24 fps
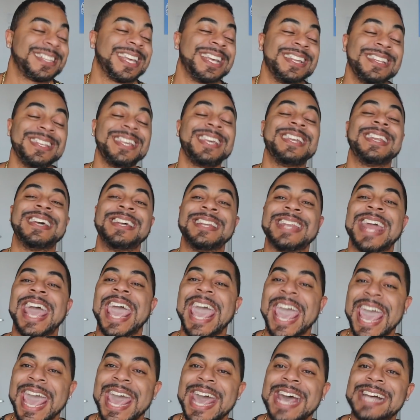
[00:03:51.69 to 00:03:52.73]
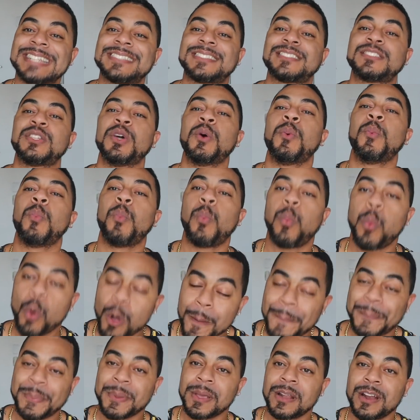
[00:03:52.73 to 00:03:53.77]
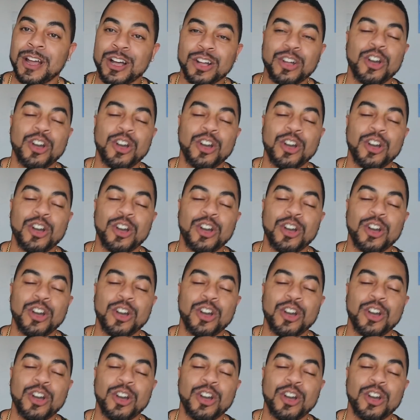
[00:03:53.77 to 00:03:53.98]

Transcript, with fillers: They need an ass whooping.